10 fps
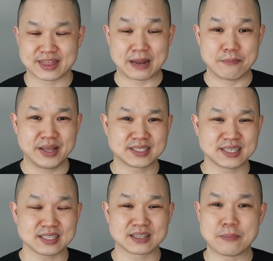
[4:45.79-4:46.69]
that makes
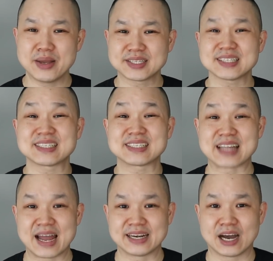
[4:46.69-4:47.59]
it
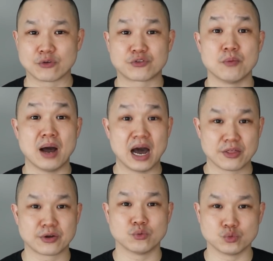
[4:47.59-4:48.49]
stand out from
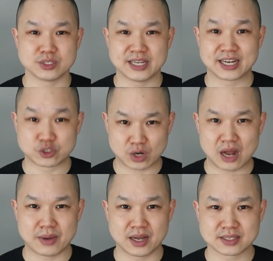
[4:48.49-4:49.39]
other Wuxia
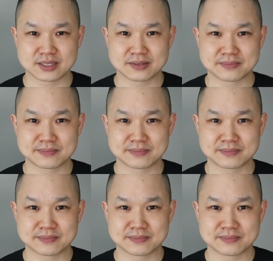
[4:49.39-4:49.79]
dramas.